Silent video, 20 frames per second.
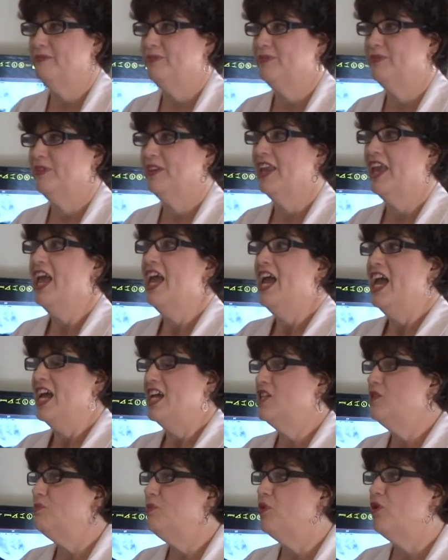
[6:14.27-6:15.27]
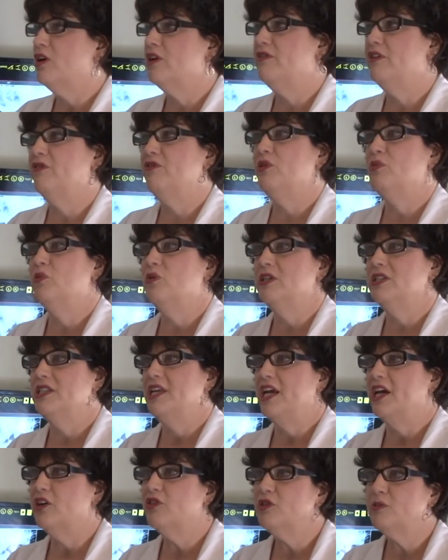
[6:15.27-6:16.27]
Oh, yes. It's part of everyone's
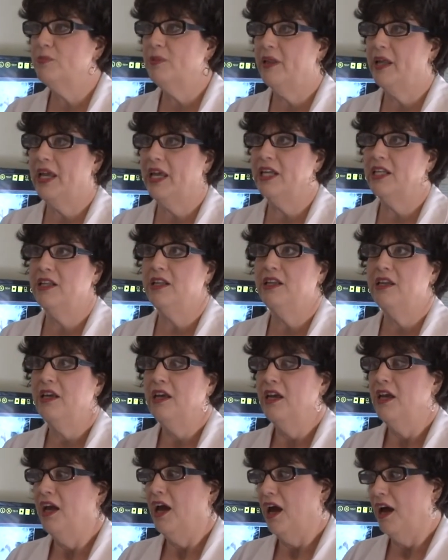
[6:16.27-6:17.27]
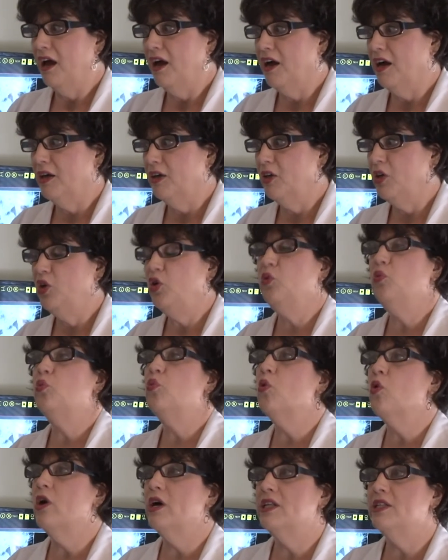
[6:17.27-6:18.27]
health plan uh, who
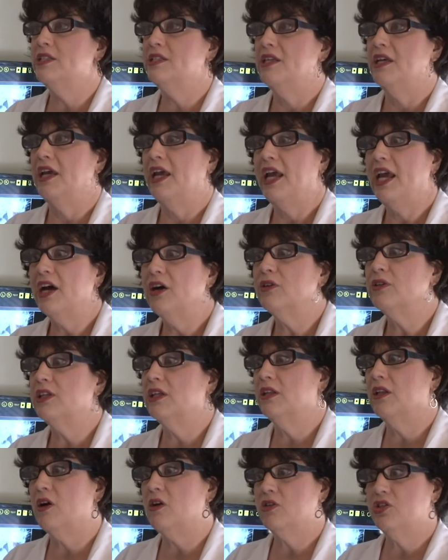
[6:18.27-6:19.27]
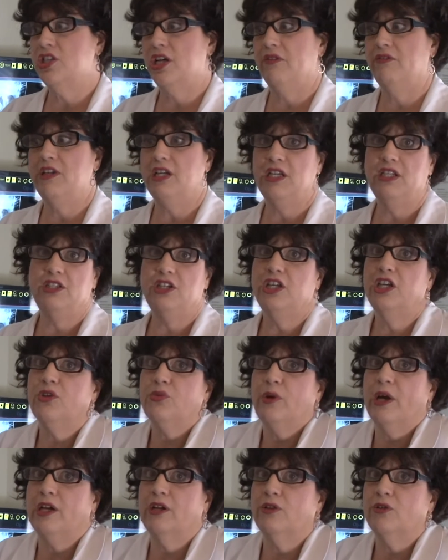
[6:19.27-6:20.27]
wants health and longevity to get a
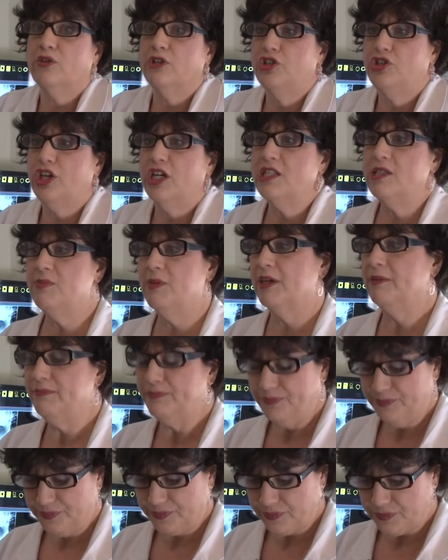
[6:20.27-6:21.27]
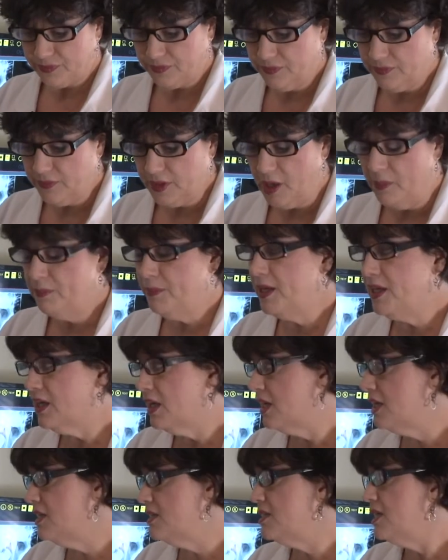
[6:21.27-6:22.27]
regular adjustment. Mm -hmm
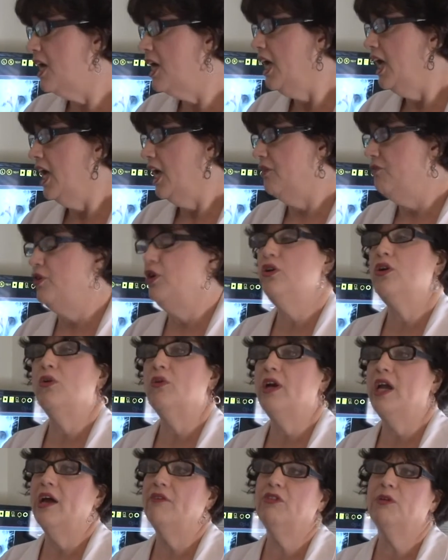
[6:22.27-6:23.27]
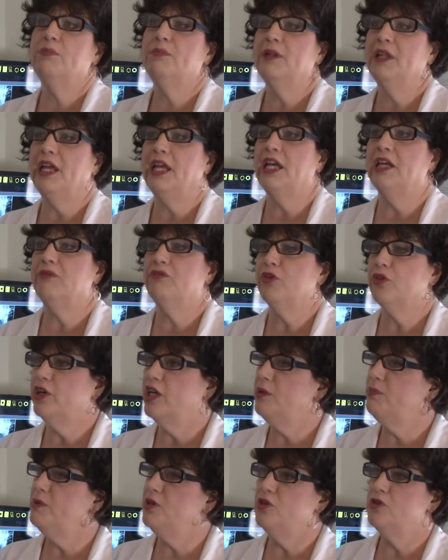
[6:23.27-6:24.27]
because if you don't have a plan for
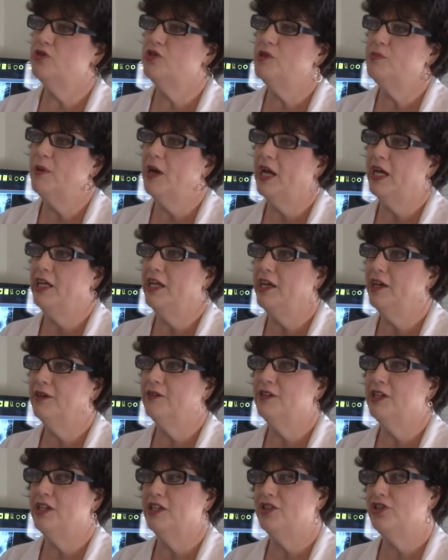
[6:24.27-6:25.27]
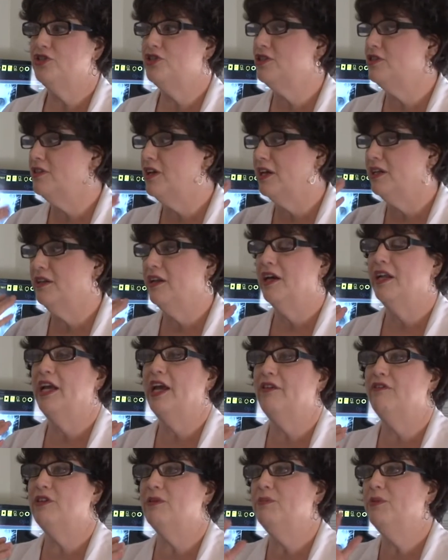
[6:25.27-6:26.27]
keeping your spine healthy, it's just like not
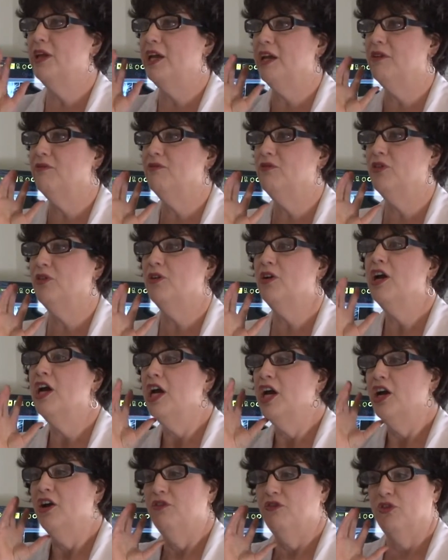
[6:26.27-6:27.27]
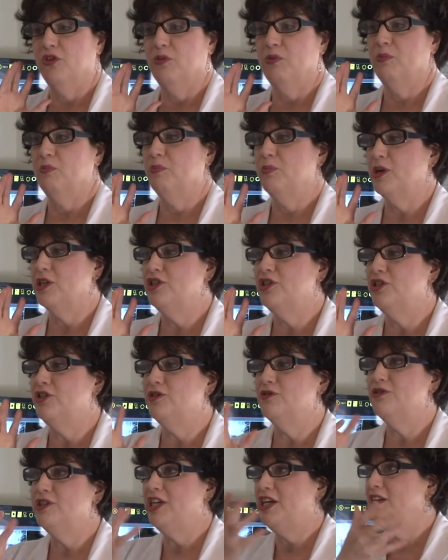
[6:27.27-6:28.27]
having a plan for, for brushing
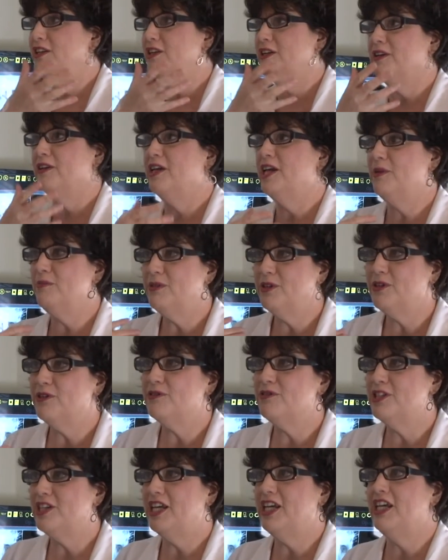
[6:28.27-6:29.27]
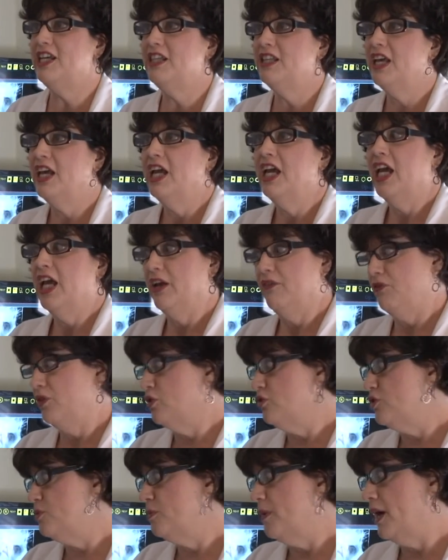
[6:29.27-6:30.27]
your teeth and keeping your teeth. If
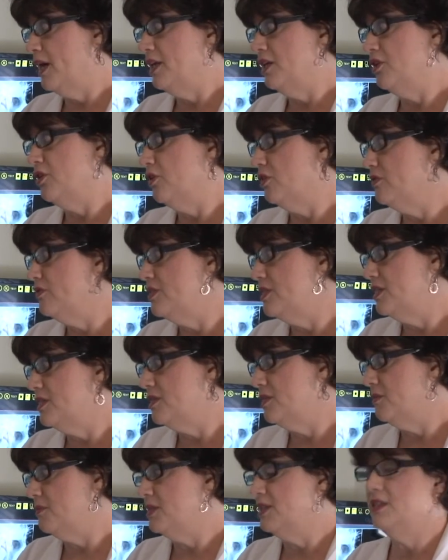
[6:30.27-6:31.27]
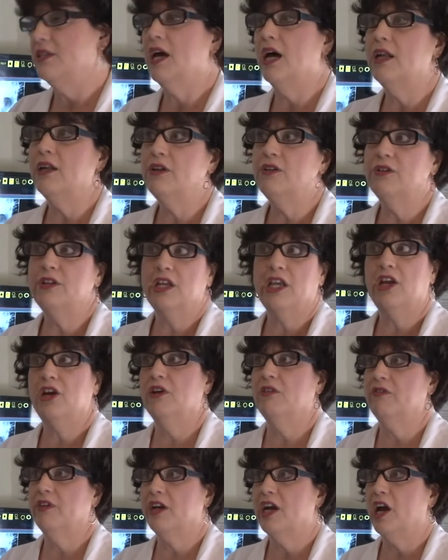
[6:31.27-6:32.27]
your spine and nerve system is not under the care
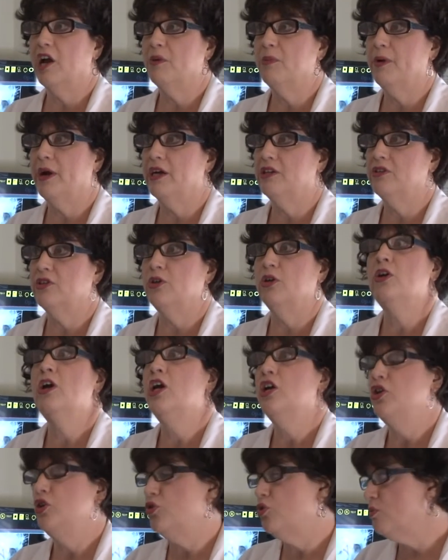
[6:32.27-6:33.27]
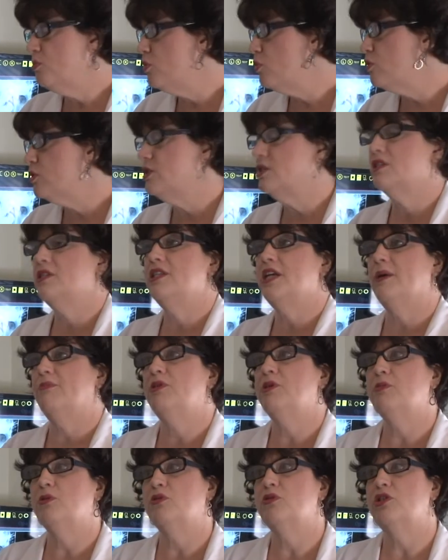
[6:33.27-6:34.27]
of a chiropractor, you're more
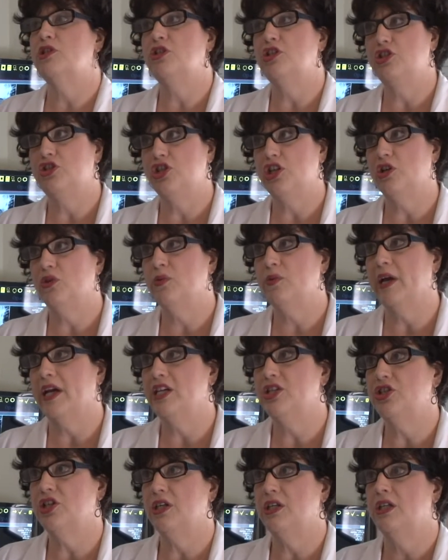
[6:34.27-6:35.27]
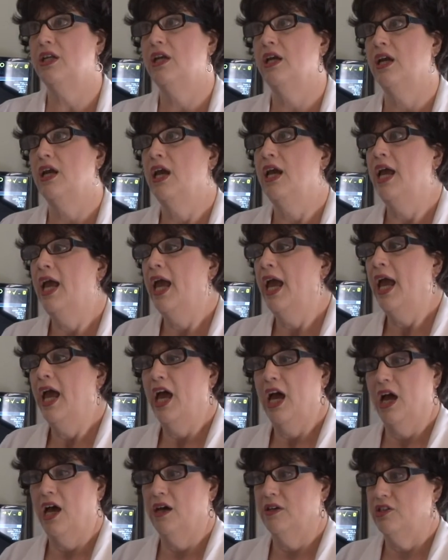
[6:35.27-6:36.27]
susceptible to degeneration,
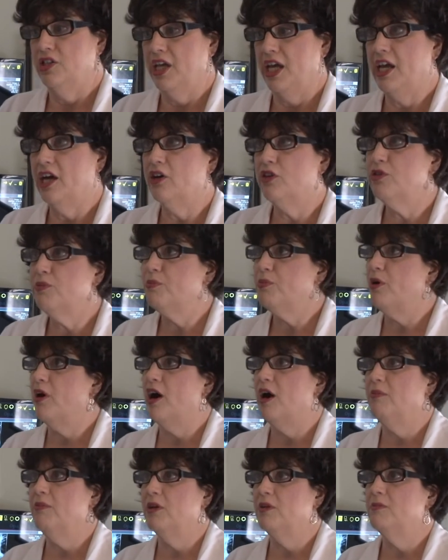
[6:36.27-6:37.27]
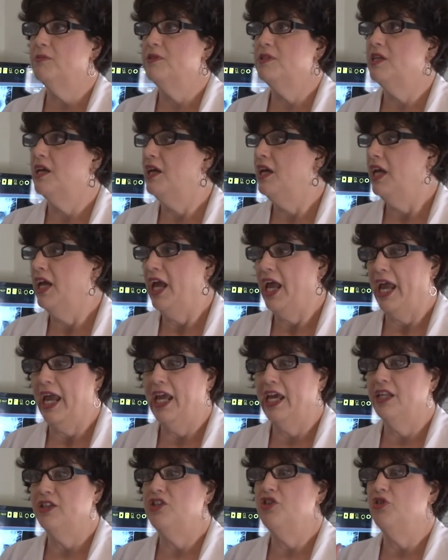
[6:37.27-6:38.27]
uh, to health problems,
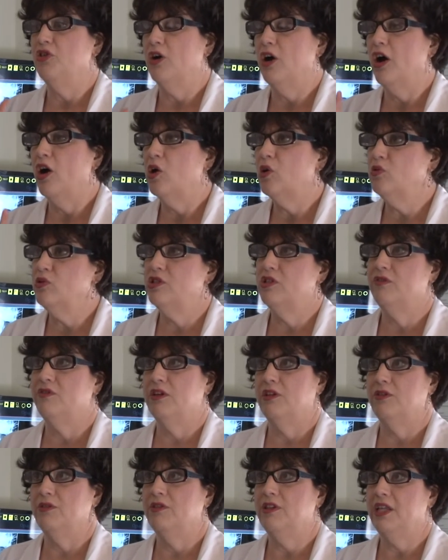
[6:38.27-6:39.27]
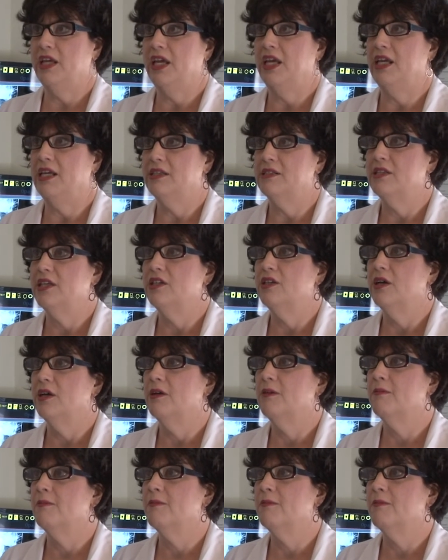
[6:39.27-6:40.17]
and to a host of other things. And it can